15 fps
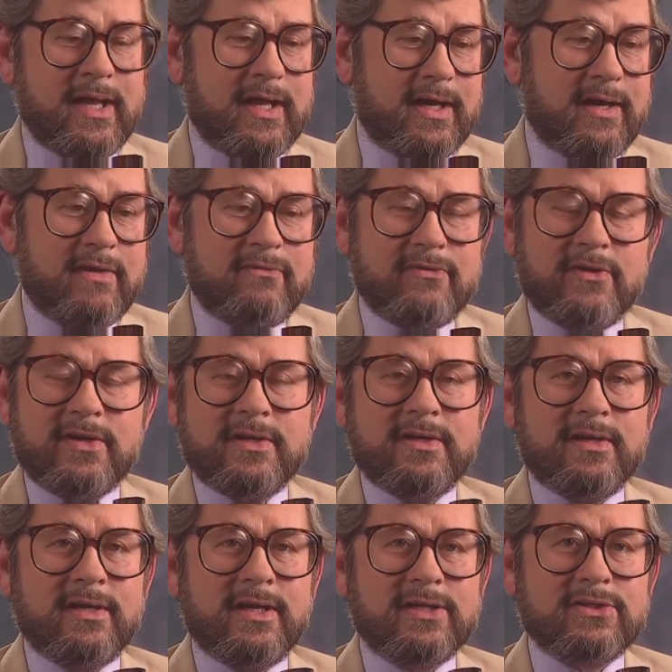I find
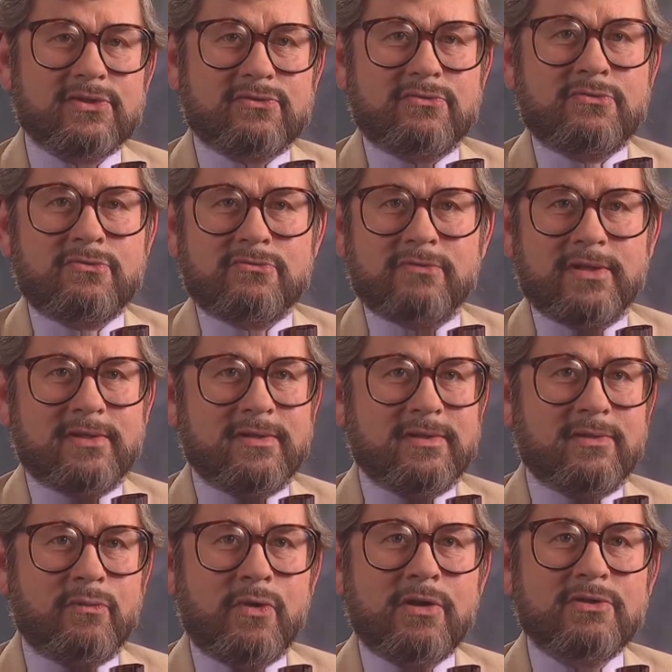it extraordinary that
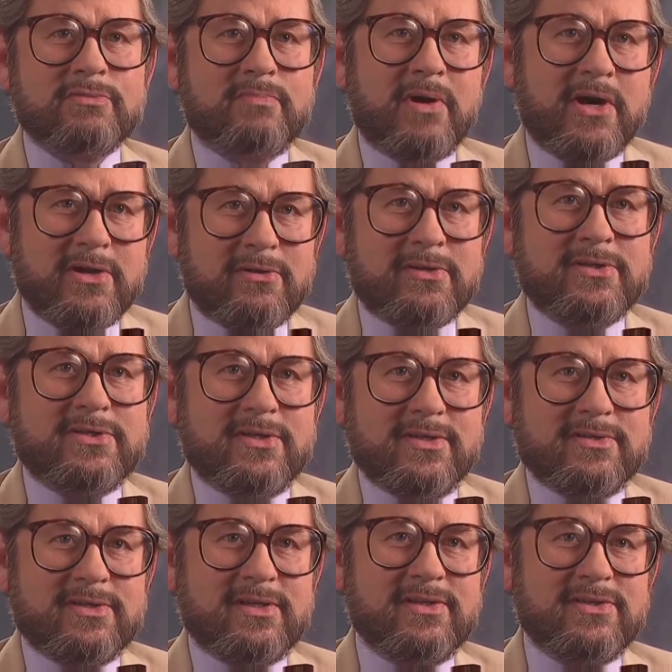the world's
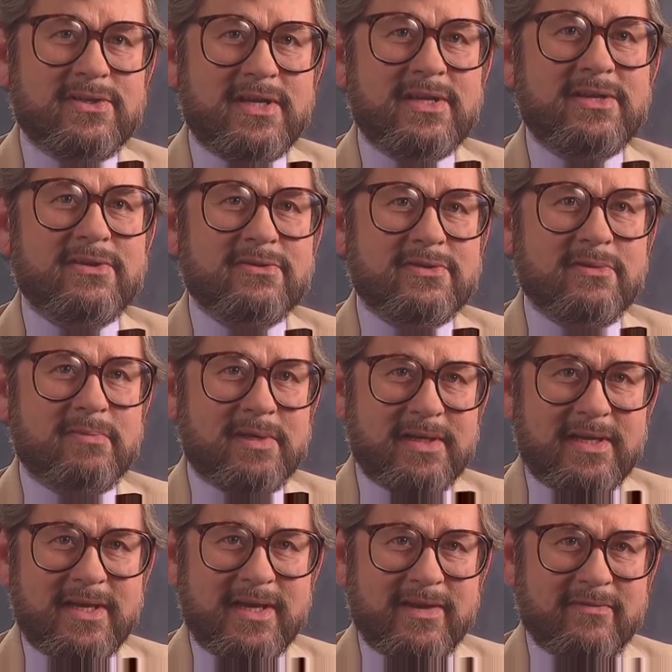biologists continue to
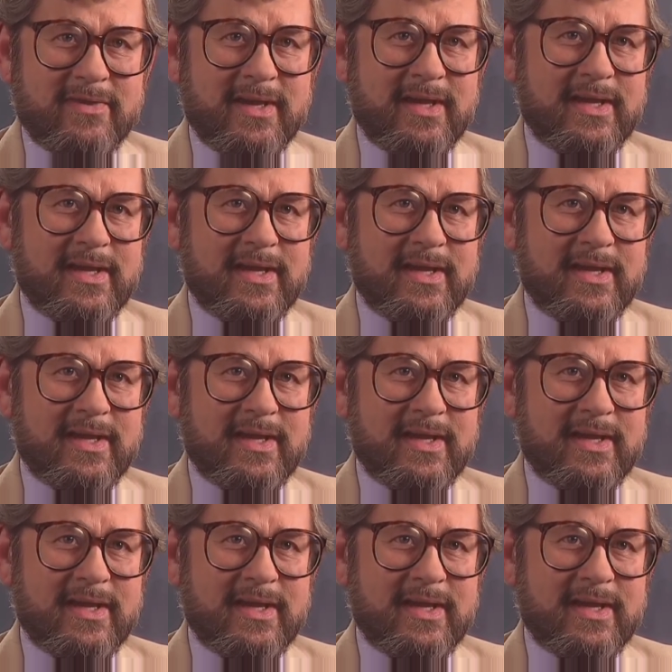believe